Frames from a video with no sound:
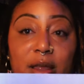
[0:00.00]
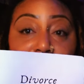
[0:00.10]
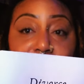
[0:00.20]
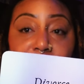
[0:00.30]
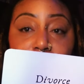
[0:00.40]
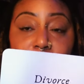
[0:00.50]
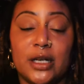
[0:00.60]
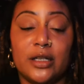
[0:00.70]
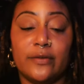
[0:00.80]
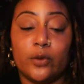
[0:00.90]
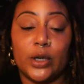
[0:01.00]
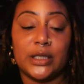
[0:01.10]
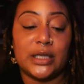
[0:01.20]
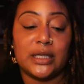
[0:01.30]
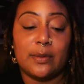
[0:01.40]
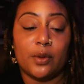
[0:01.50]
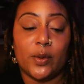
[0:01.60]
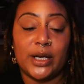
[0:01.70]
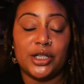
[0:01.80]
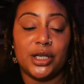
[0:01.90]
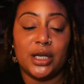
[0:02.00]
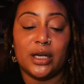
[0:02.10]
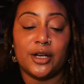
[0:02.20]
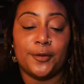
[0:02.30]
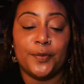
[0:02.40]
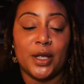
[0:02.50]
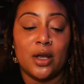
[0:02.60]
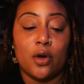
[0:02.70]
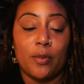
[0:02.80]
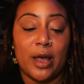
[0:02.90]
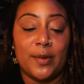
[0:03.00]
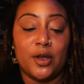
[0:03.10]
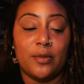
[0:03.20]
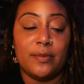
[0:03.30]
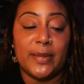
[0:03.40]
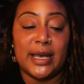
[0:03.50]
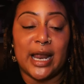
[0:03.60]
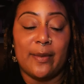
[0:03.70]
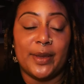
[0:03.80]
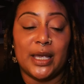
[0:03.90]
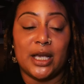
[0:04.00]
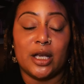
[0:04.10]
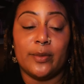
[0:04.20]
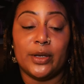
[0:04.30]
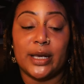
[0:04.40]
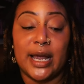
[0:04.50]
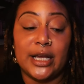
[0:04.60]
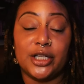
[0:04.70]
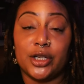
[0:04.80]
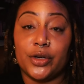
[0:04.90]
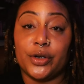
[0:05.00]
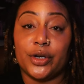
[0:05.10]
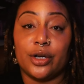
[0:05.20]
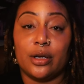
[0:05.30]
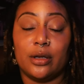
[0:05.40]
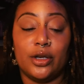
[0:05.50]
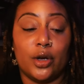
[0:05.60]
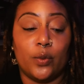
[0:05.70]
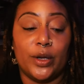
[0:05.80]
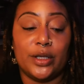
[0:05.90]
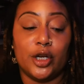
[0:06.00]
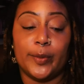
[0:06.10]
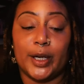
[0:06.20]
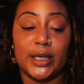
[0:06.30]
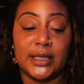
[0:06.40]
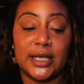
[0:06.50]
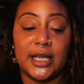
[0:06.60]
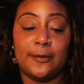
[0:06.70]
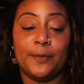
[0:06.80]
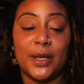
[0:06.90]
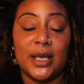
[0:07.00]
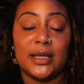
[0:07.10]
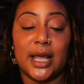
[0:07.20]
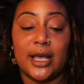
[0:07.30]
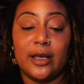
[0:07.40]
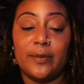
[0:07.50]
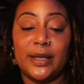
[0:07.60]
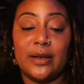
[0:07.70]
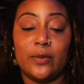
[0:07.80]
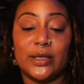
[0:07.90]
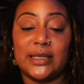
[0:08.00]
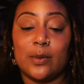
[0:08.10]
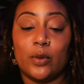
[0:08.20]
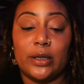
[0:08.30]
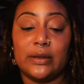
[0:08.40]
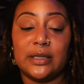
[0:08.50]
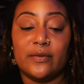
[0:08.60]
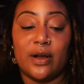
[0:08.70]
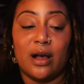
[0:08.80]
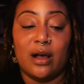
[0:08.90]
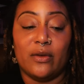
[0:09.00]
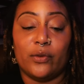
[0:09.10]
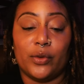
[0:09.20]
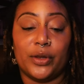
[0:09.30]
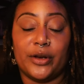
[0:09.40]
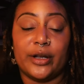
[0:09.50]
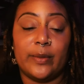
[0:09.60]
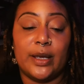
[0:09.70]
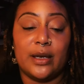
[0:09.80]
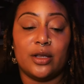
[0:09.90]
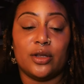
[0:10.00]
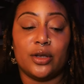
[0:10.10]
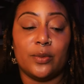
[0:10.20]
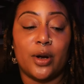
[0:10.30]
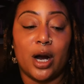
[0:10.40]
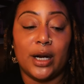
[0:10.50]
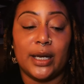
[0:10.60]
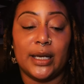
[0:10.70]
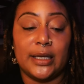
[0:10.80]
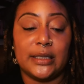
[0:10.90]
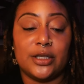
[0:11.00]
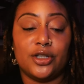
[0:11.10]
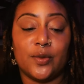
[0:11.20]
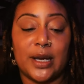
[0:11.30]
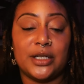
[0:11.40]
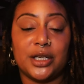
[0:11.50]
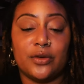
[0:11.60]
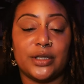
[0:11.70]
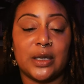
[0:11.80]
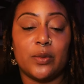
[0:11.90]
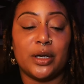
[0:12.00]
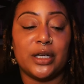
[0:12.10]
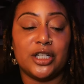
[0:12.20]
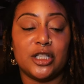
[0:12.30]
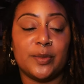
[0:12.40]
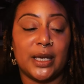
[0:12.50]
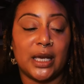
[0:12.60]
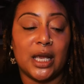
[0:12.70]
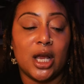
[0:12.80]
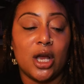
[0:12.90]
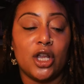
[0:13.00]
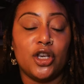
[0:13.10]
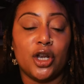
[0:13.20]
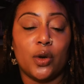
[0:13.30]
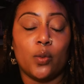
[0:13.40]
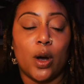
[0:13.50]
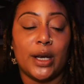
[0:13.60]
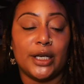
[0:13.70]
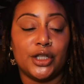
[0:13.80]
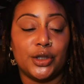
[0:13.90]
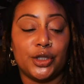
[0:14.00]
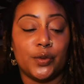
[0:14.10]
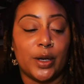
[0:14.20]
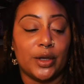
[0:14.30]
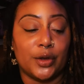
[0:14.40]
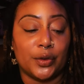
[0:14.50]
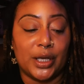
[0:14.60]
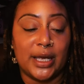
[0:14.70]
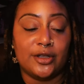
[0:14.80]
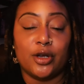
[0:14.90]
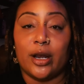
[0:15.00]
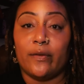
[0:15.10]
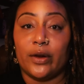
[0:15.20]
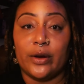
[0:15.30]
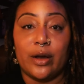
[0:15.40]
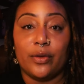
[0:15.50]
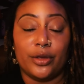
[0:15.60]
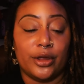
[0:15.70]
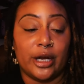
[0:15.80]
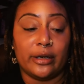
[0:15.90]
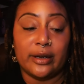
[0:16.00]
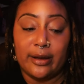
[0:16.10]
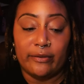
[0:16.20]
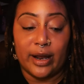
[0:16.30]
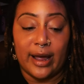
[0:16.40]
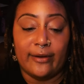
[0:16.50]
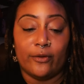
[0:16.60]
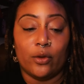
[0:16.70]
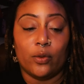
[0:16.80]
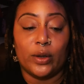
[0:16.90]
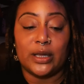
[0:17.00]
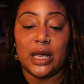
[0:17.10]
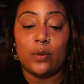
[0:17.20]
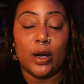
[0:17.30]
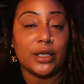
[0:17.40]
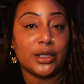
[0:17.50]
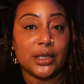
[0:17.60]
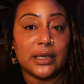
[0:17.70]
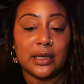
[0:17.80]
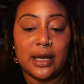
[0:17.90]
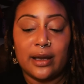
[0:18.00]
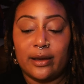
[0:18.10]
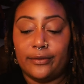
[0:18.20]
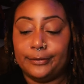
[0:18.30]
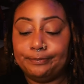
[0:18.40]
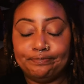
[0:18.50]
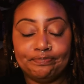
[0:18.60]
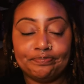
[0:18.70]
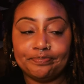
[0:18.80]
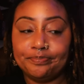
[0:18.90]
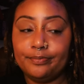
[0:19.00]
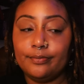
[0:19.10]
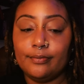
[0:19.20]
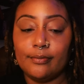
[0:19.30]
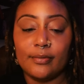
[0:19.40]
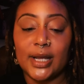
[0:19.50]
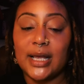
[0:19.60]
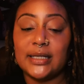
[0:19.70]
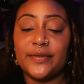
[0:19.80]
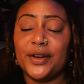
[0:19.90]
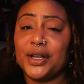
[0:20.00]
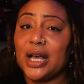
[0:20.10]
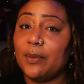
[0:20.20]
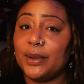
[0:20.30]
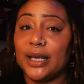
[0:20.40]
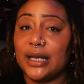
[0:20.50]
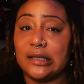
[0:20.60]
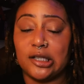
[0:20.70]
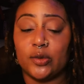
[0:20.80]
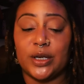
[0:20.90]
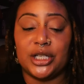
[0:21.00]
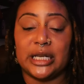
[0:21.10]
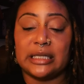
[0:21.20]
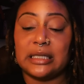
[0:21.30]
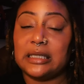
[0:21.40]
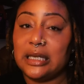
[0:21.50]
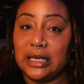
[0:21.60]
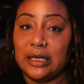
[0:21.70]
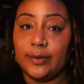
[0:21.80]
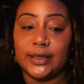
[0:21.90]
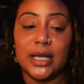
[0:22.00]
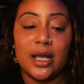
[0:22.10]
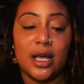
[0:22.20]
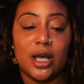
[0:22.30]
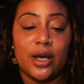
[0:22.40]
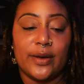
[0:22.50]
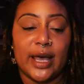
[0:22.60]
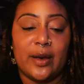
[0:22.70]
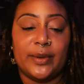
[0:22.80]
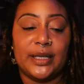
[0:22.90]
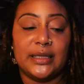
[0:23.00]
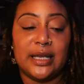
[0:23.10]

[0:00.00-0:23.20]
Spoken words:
There couldn't have been a divorce, a separation here. Maybe you may not be in communication, or, you know, with your person. They could be with someone else involved, or there could be another party in this situation, or someone could just be, you know, wanting to do other things, trying to figure out their love life or what they want in love. It's a very complicated situation as it seems, okay? But this